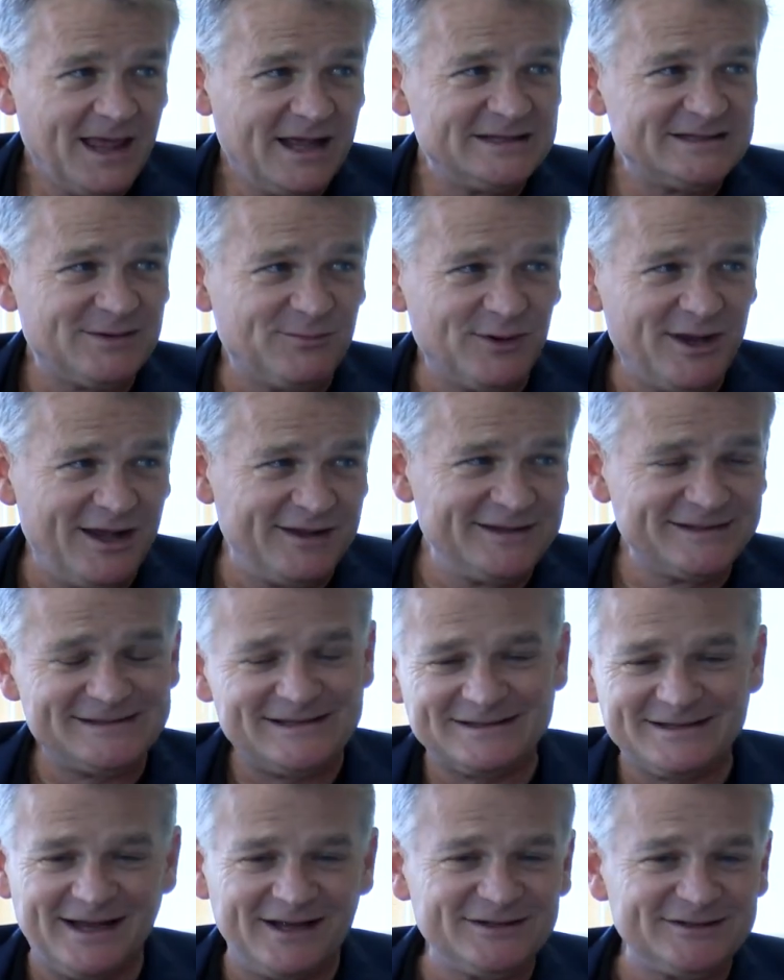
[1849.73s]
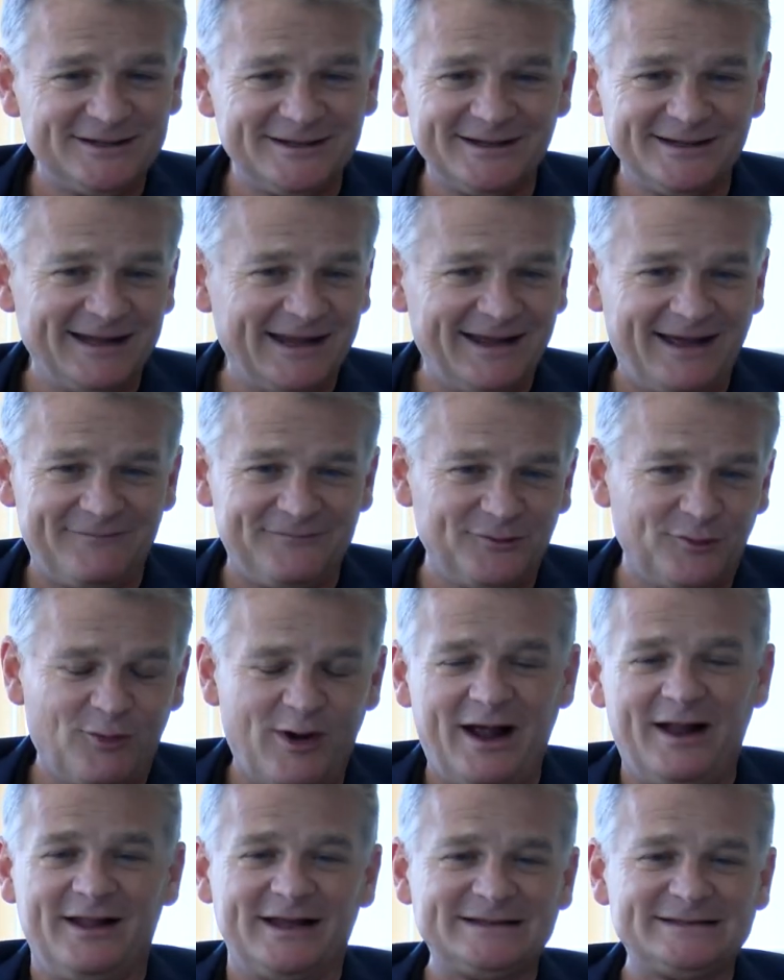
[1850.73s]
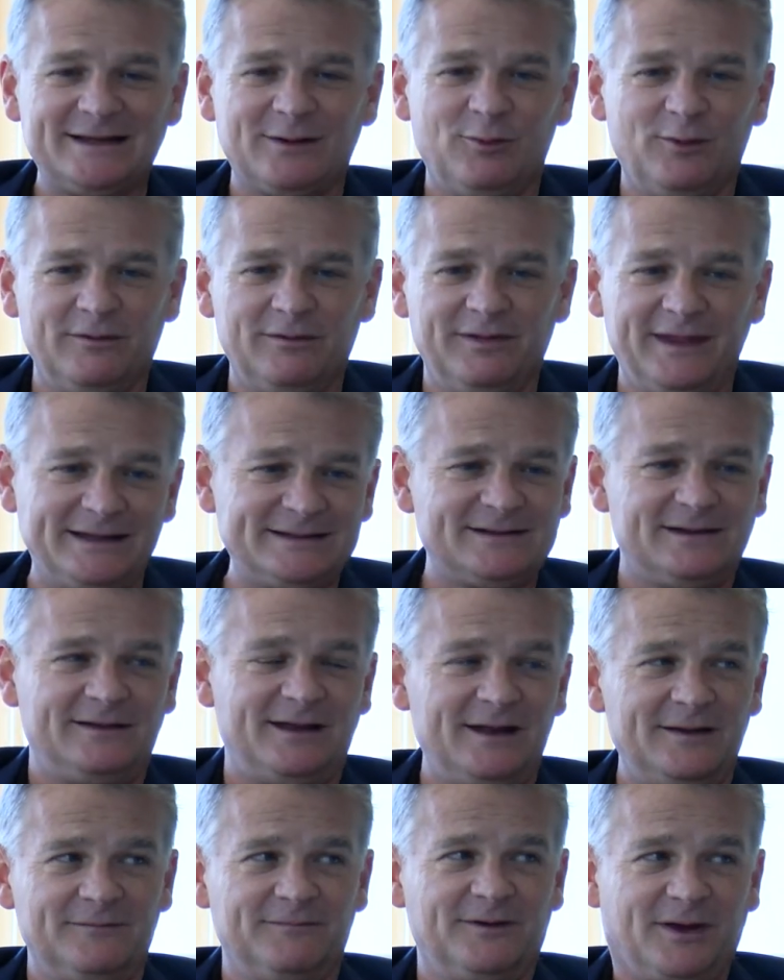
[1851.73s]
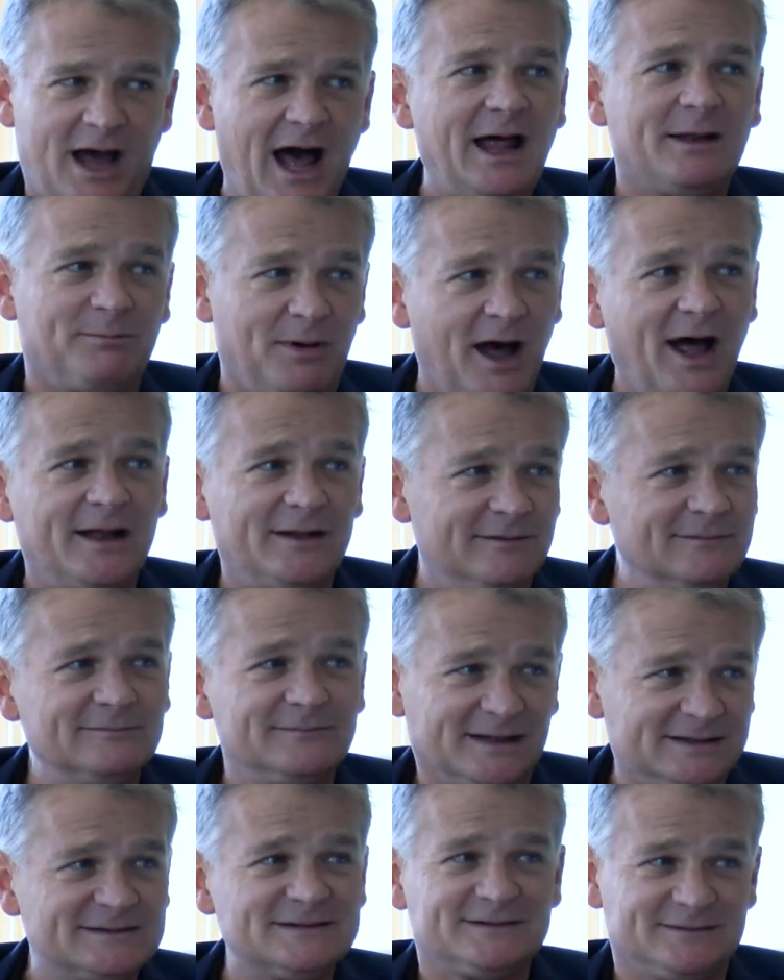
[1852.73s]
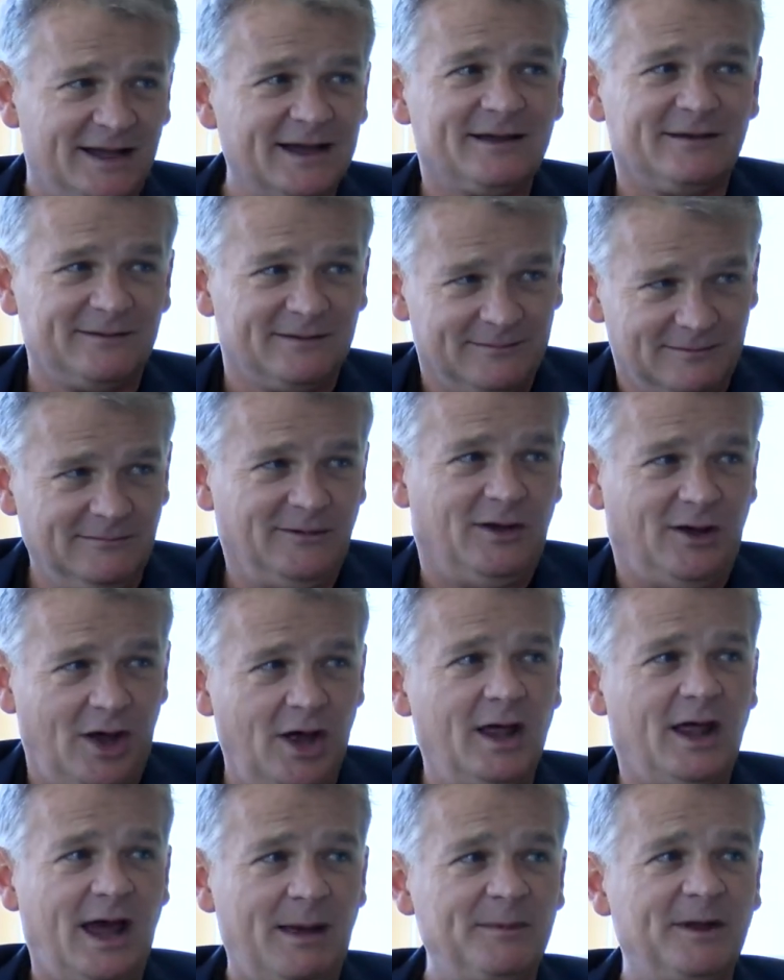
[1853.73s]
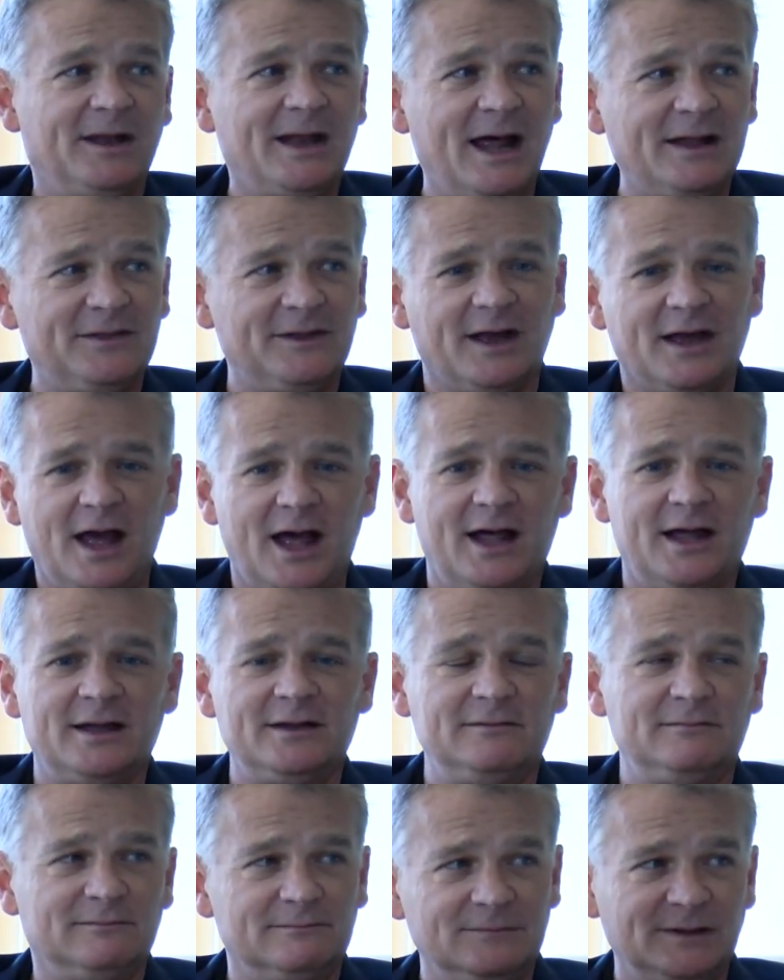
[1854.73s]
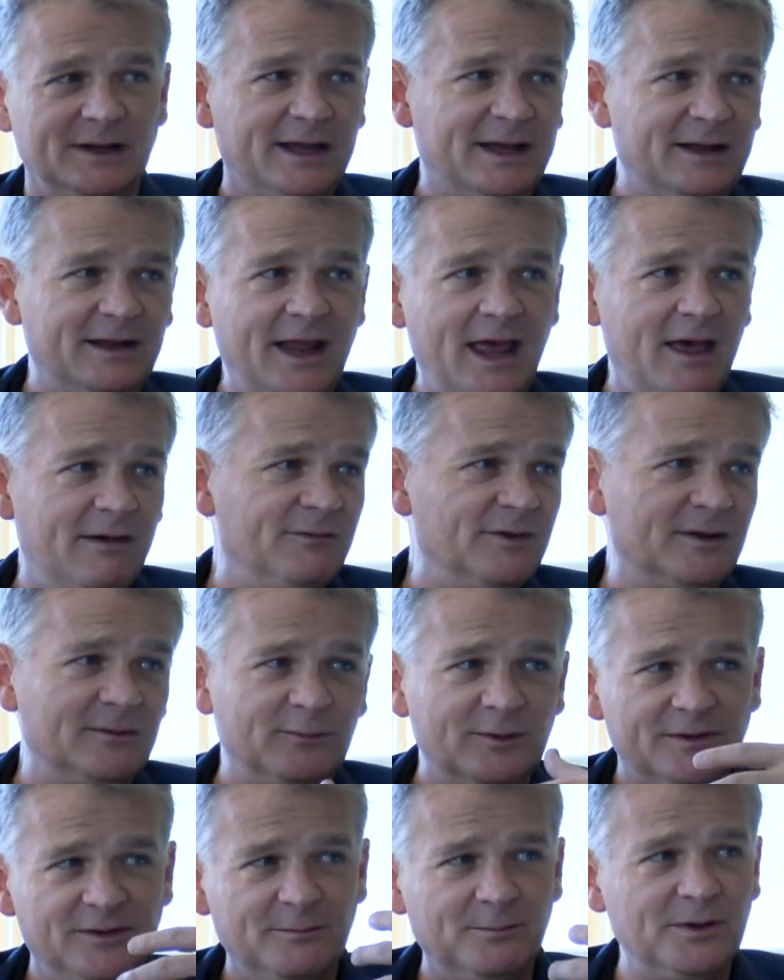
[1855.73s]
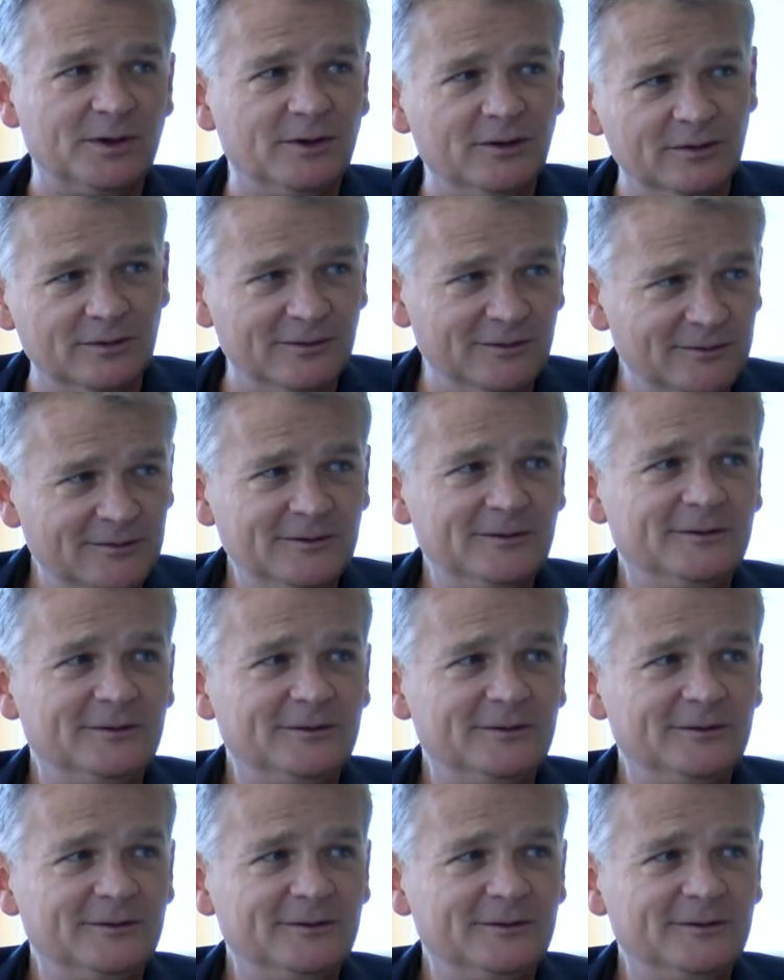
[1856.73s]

And so we had this discussion, and after a while, I said, "Well, that's kind of Godbot. That's like, mm -hmm. I mean, not the God like in heaven with the beard,